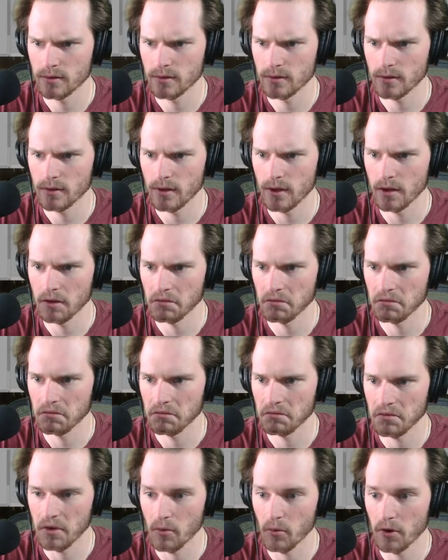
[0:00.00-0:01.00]
Oh,
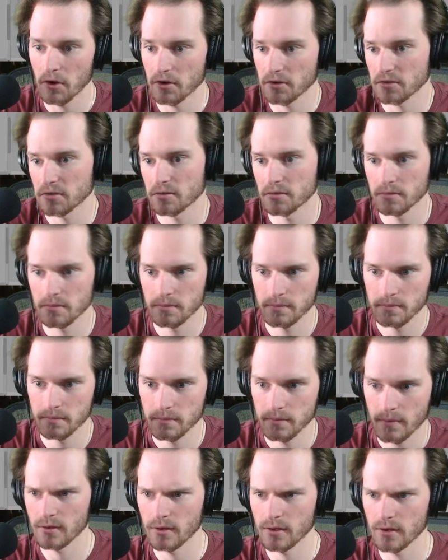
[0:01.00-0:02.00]
it worked.
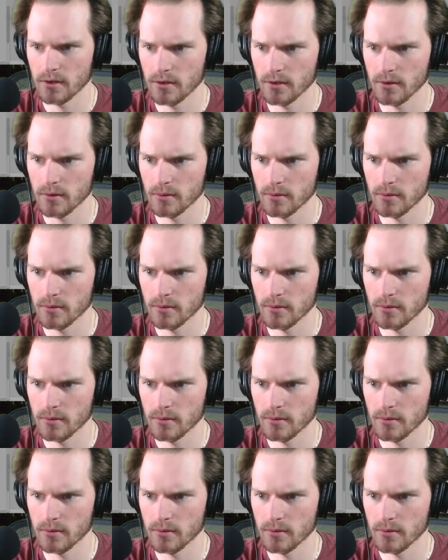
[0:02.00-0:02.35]
Uh-oh.